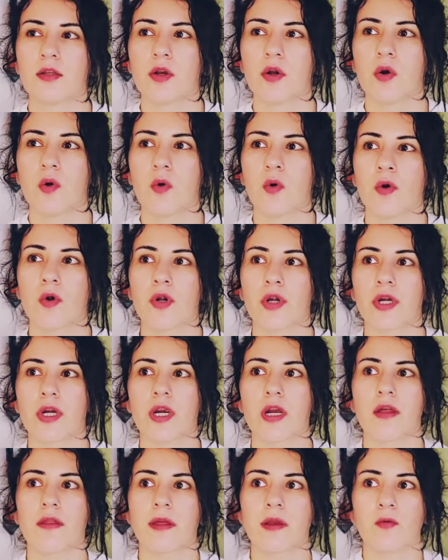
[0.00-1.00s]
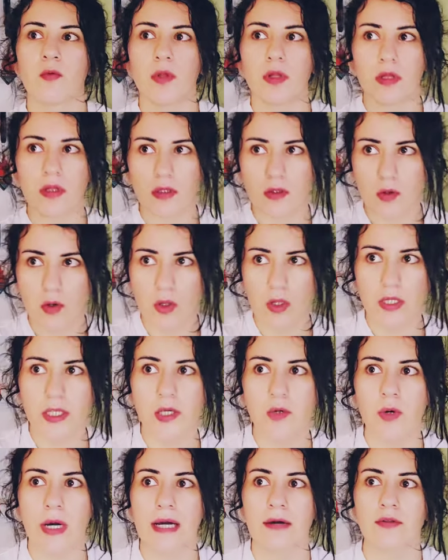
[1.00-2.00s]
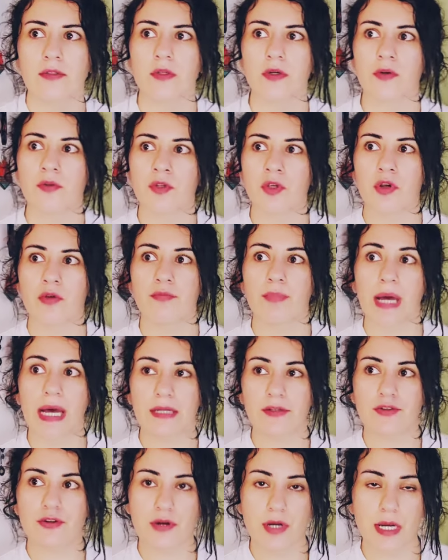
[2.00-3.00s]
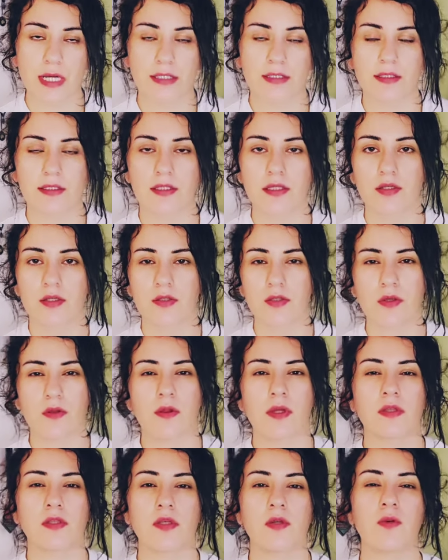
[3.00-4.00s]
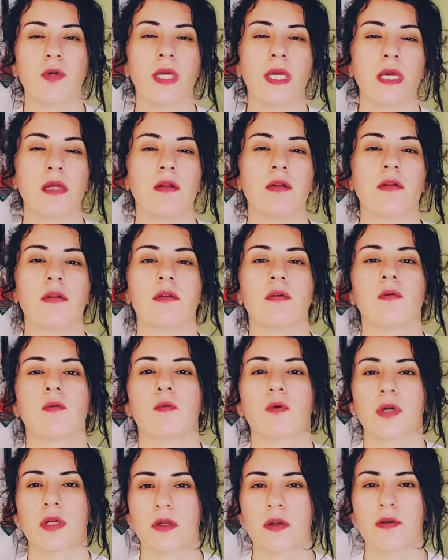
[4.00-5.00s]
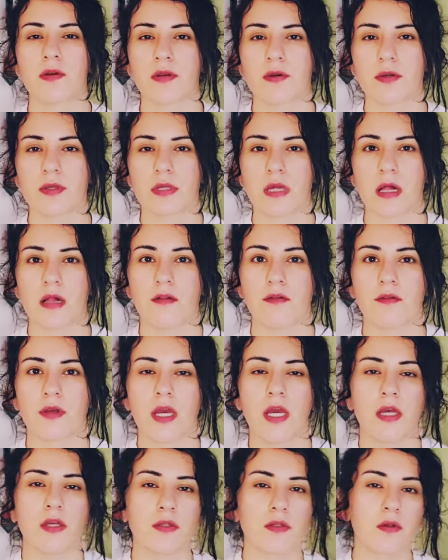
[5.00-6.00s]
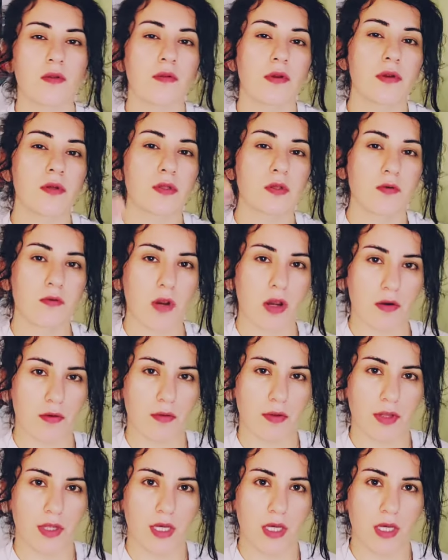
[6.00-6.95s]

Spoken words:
Or they will call you out on your bad traits so that you heal, work on yourself. So there is growth.